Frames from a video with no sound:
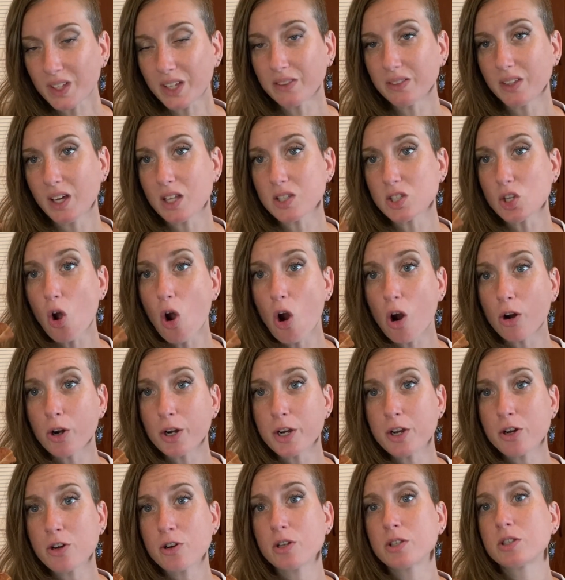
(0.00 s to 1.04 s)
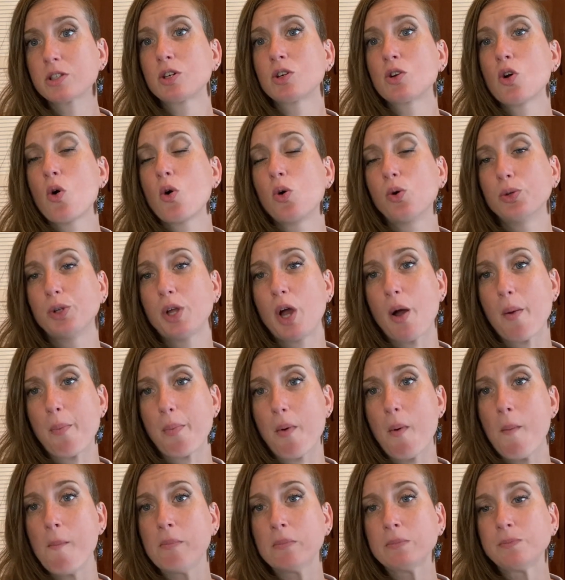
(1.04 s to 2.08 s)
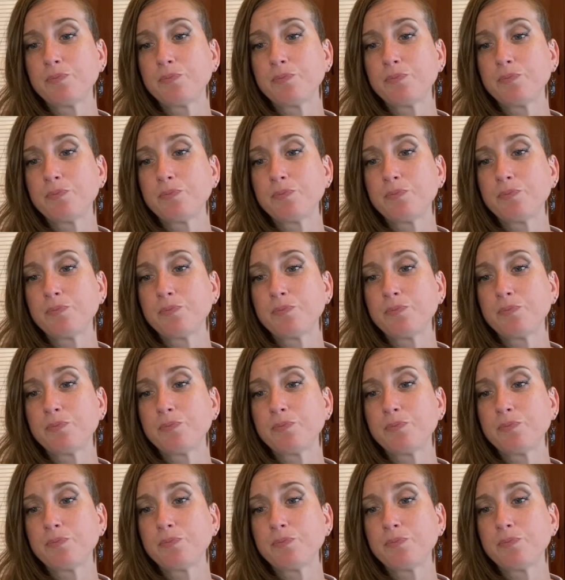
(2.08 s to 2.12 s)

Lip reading: That's heartier. It's gonna hold up